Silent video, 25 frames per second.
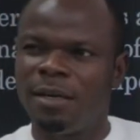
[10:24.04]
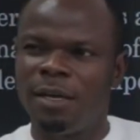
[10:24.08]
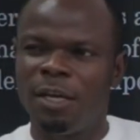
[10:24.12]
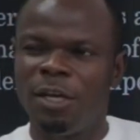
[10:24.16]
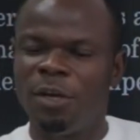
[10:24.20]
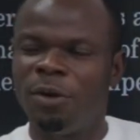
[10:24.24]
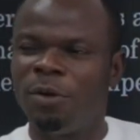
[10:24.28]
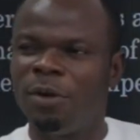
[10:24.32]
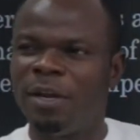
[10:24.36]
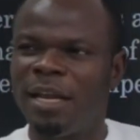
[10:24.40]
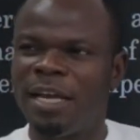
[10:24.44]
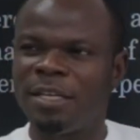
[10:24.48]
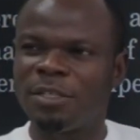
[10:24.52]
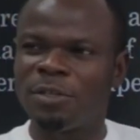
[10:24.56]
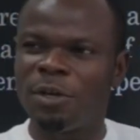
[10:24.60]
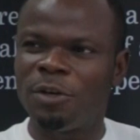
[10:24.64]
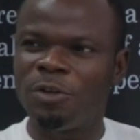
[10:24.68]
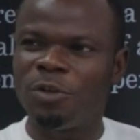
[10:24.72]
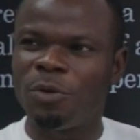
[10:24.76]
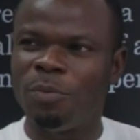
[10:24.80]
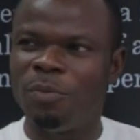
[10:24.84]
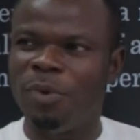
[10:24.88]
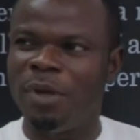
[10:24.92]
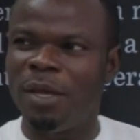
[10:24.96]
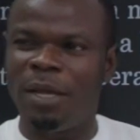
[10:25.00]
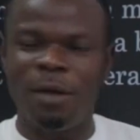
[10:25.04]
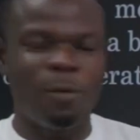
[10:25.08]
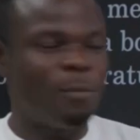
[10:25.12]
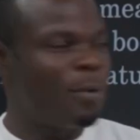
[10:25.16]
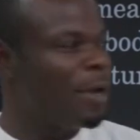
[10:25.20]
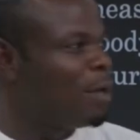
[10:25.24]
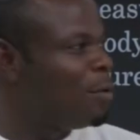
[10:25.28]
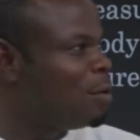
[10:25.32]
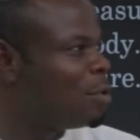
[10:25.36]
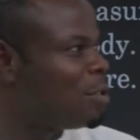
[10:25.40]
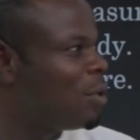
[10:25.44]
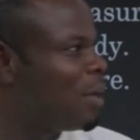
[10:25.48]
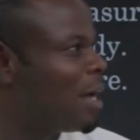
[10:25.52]
You know, there's going to be,
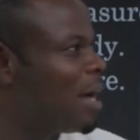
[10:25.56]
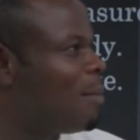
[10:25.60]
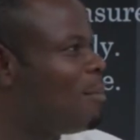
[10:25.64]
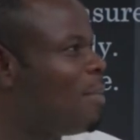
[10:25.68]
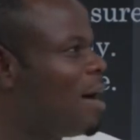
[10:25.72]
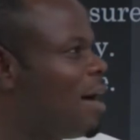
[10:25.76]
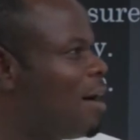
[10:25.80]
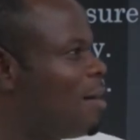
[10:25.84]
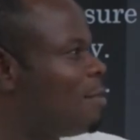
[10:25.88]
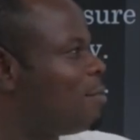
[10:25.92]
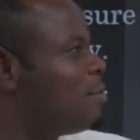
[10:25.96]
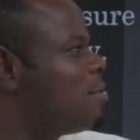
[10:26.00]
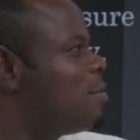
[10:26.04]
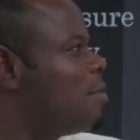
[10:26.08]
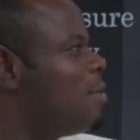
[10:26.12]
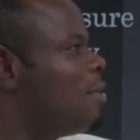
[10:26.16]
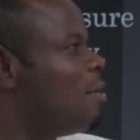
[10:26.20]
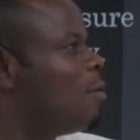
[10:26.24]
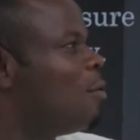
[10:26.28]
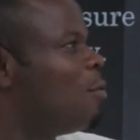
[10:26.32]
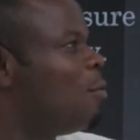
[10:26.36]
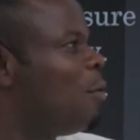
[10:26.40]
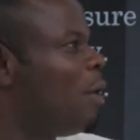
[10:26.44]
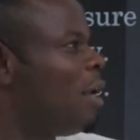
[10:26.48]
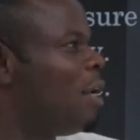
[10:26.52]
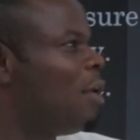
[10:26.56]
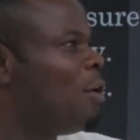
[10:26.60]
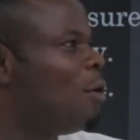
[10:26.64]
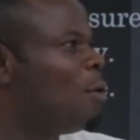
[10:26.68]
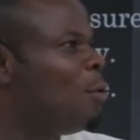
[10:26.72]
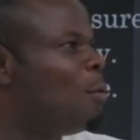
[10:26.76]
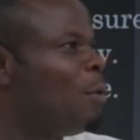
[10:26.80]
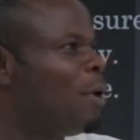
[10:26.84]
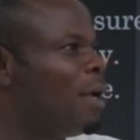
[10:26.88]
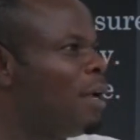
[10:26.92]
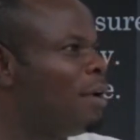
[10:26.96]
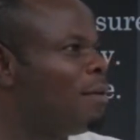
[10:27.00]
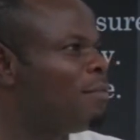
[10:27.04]
when you talk about
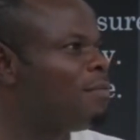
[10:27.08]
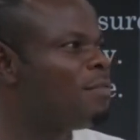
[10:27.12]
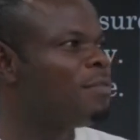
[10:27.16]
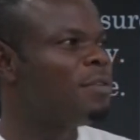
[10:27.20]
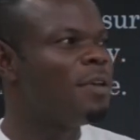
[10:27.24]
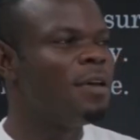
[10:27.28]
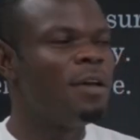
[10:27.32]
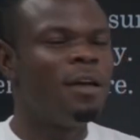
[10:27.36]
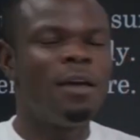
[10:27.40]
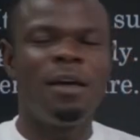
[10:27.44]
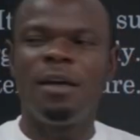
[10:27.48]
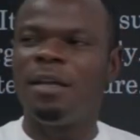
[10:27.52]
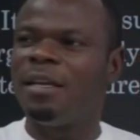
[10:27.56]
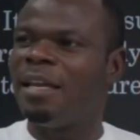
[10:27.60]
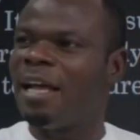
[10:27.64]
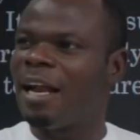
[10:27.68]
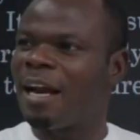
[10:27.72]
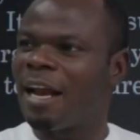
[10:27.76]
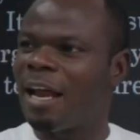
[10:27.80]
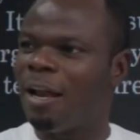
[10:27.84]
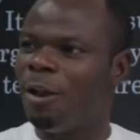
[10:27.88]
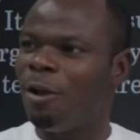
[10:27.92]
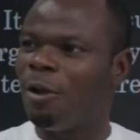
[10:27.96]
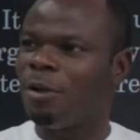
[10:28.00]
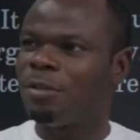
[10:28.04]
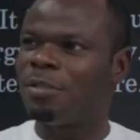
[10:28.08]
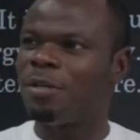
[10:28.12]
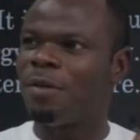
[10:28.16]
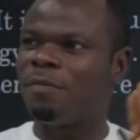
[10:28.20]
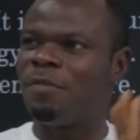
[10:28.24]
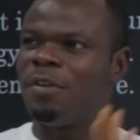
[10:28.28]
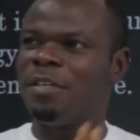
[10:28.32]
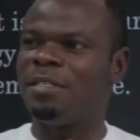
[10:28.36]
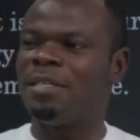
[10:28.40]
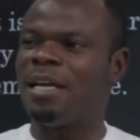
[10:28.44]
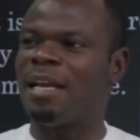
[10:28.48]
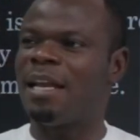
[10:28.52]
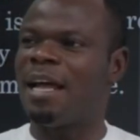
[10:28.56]
radio wave, there are lots of
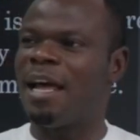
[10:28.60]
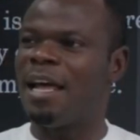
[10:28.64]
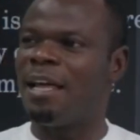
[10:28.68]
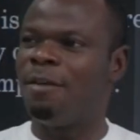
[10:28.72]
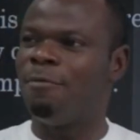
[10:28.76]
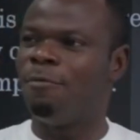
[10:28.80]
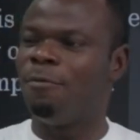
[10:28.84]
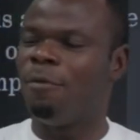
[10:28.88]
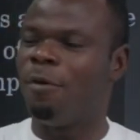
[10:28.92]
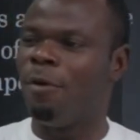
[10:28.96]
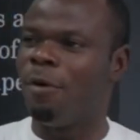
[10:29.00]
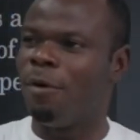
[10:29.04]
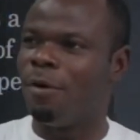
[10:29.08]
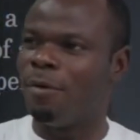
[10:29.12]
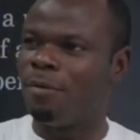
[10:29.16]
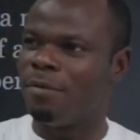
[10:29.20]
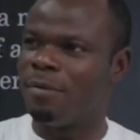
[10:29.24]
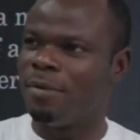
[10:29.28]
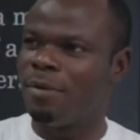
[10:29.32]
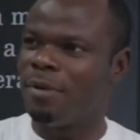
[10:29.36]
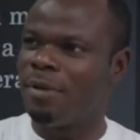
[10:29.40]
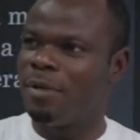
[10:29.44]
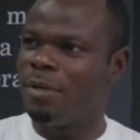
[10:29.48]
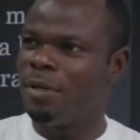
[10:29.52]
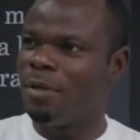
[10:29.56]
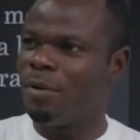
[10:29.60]
things that are involved.